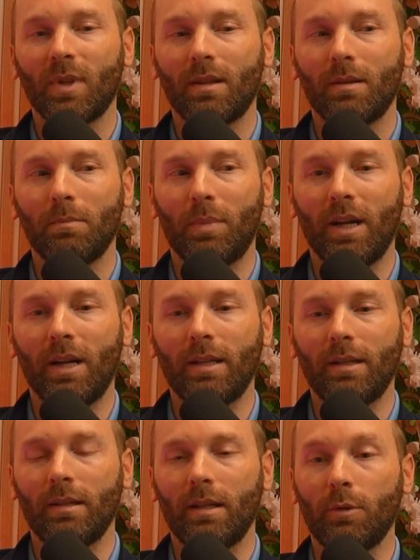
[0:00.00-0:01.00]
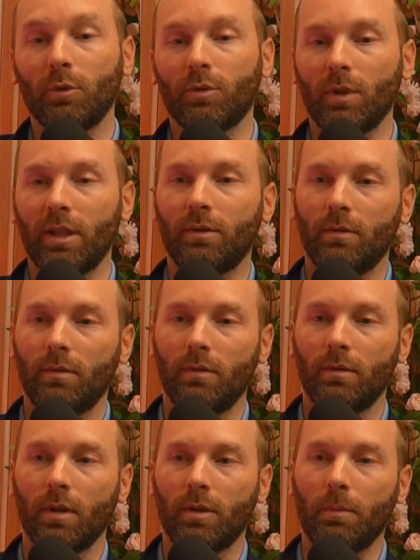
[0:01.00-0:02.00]
But
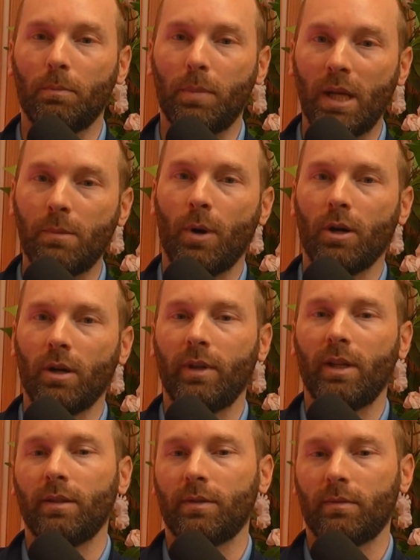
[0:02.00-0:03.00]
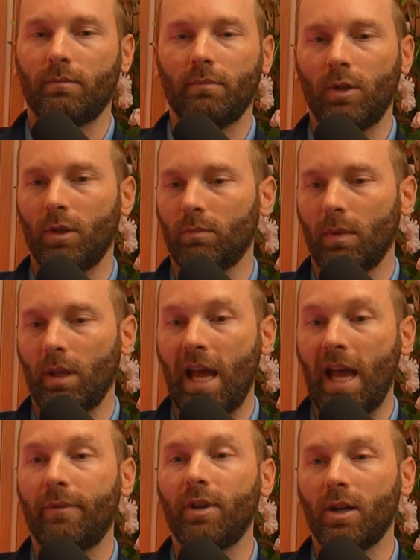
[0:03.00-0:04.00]
the big part of it is, you know,
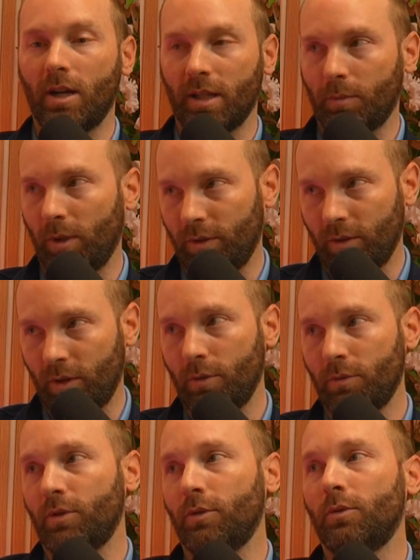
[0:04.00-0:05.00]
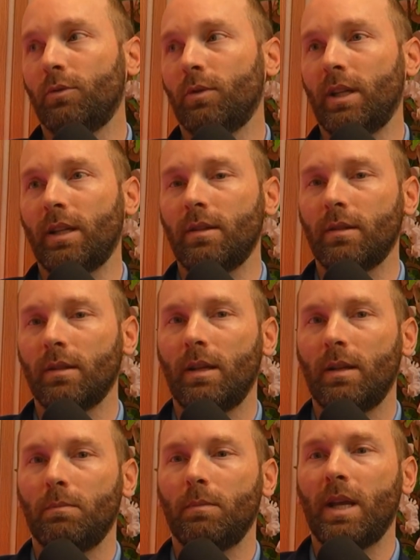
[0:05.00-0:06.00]
having hospitals to go to and
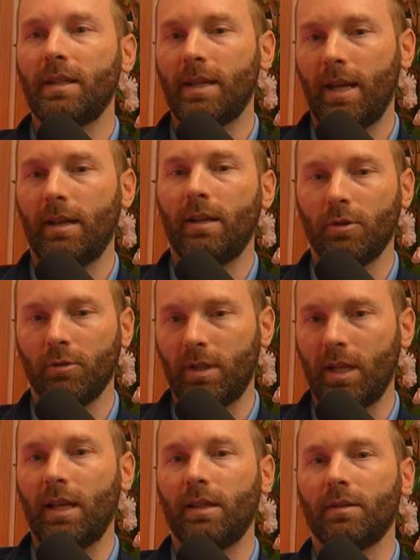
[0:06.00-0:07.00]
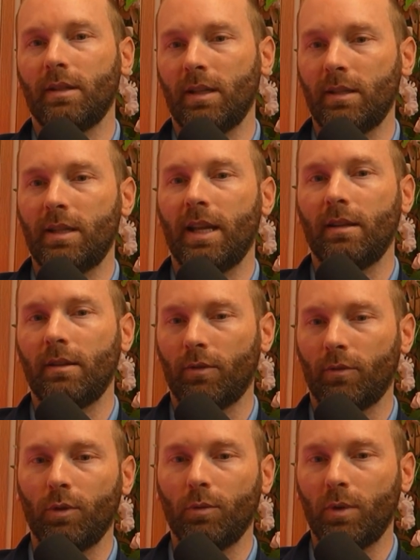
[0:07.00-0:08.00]
maintaining your days and getting
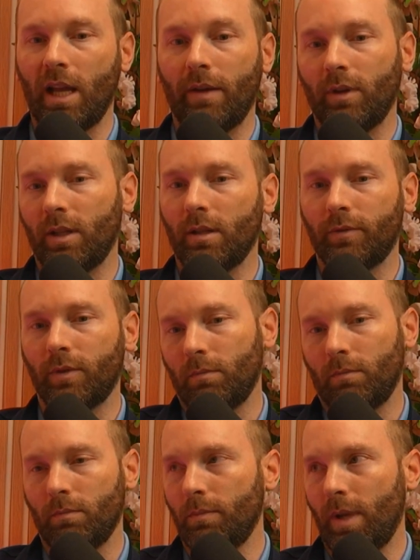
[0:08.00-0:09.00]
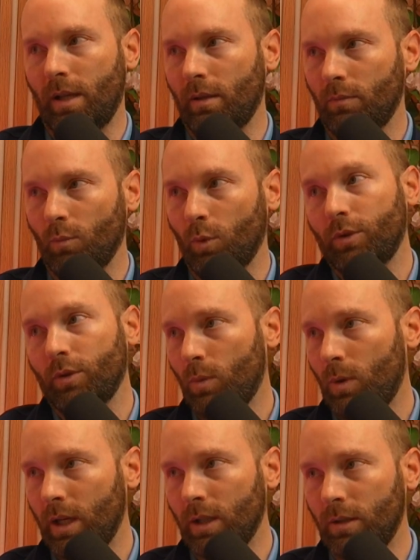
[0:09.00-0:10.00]
through and having enough to make it worth your
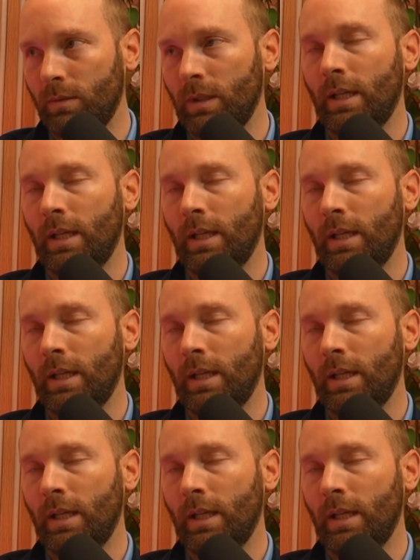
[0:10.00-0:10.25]
while.